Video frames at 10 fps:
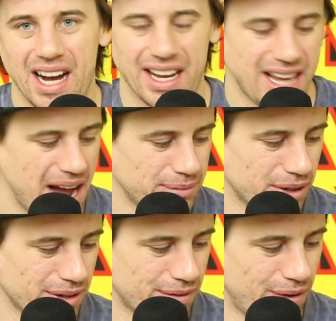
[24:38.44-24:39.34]
I yapped
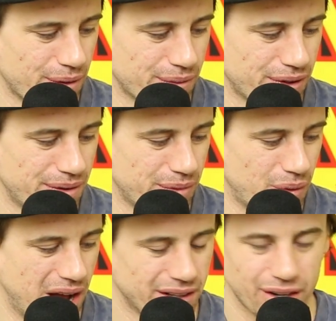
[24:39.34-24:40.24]
on the phone with him a
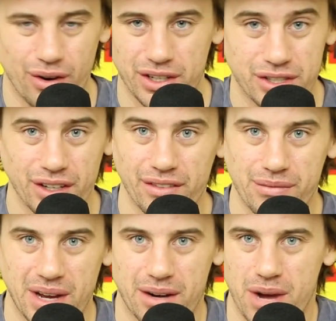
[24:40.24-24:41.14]
while ago. I still
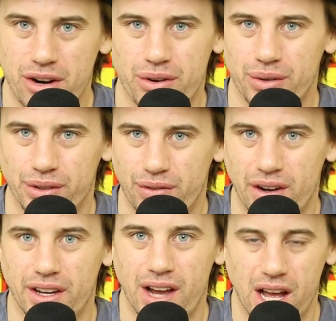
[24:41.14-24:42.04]
haven't met him. I don't know what the
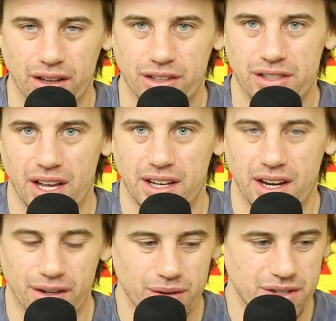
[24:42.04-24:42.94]
fucking guy looks like.
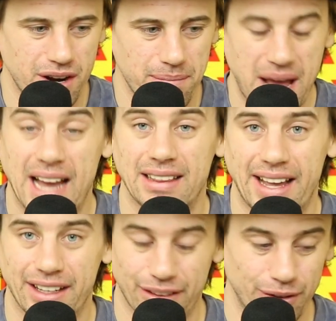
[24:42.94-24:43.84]
I know he's got a peg
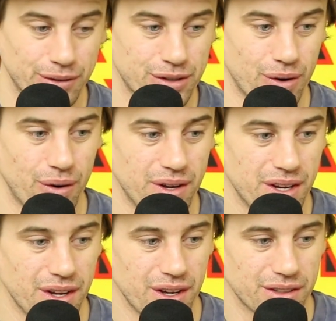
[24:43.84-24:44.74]
leg though. So
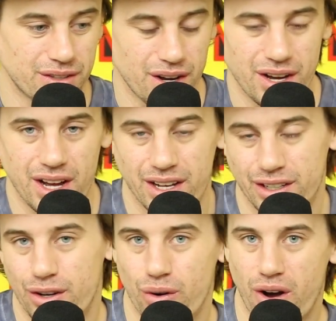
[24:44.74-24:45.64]

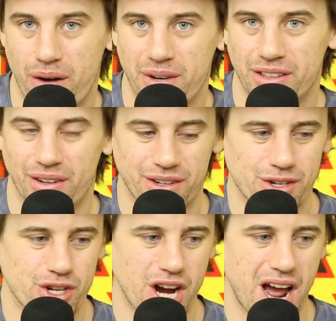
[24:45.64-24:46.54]
go comment on his
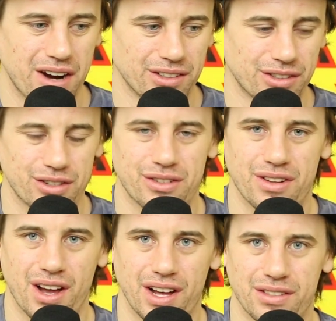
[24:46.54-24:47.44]
channel and just
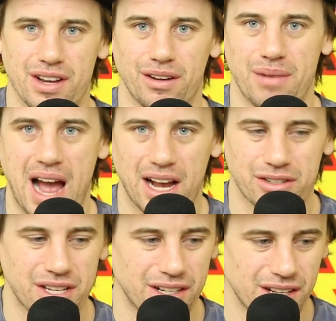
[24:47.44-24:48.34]
tell him Hack
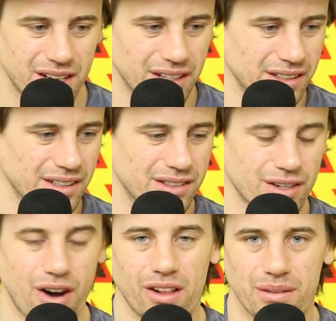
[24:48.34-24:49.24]
sent you, and to
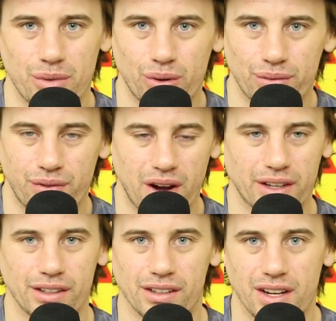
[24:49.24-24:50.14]
call him old
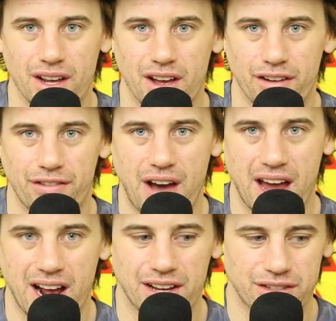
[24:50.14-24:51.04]
fucking
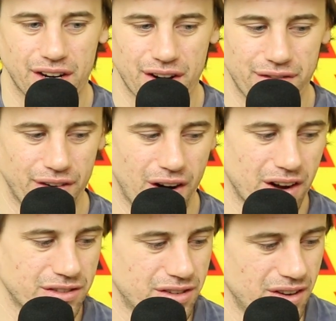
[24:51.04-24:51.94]
fat ass Terry
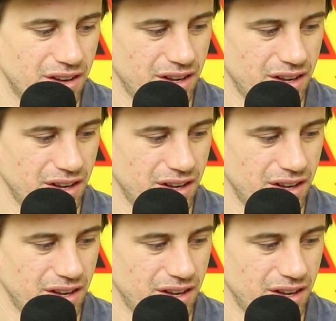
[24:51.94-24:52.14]
Fox.